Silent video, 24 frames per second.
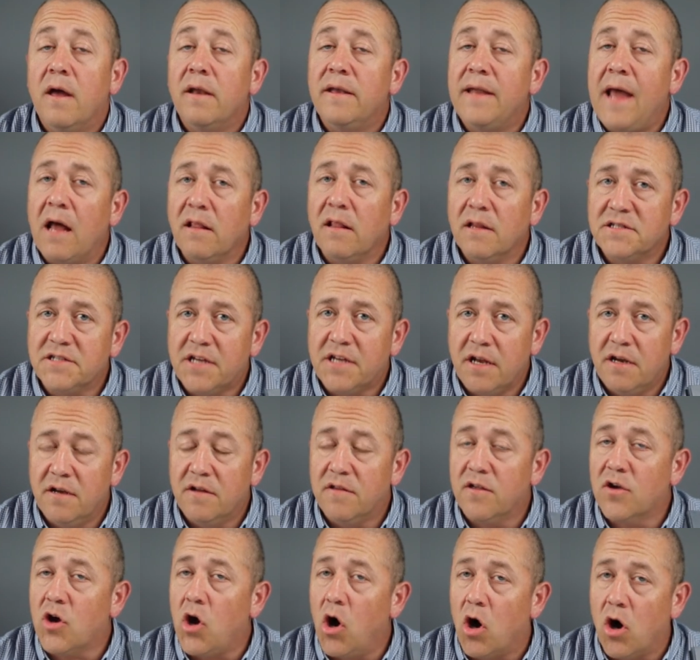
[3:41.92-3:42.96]
Now let's get
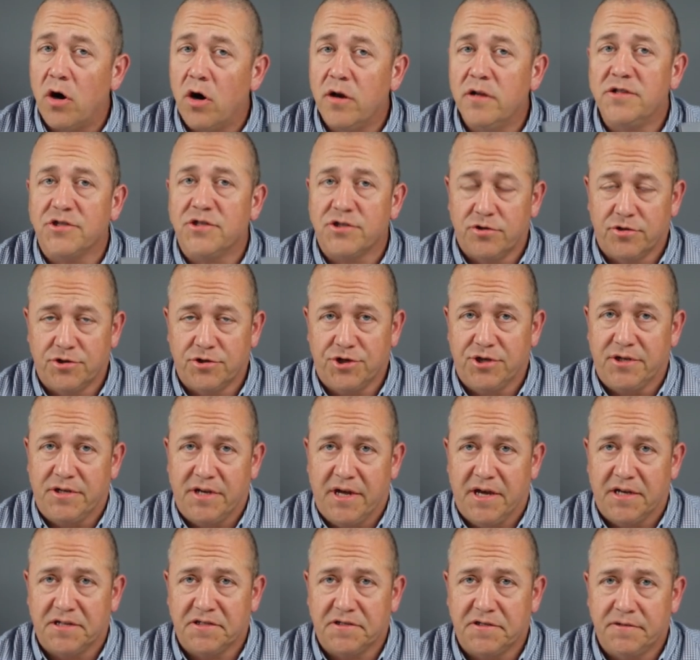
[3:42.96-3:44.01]
into the card insertion
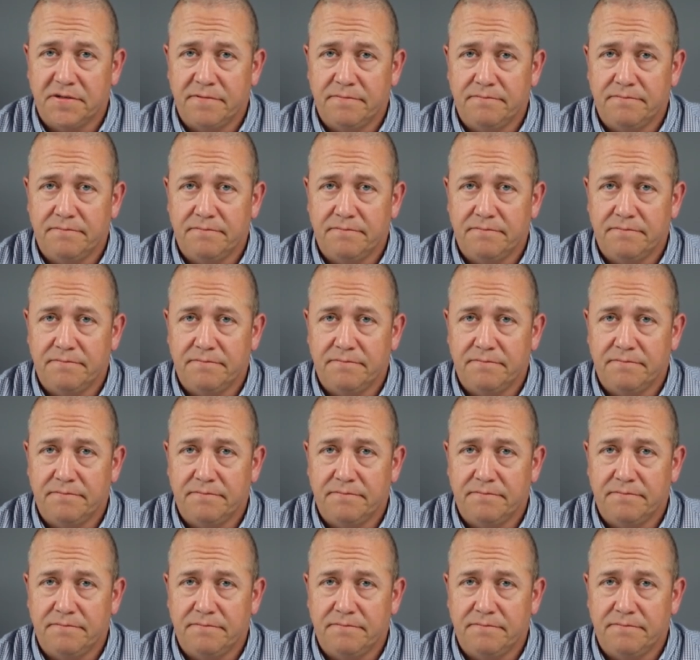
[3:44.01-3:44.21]
test.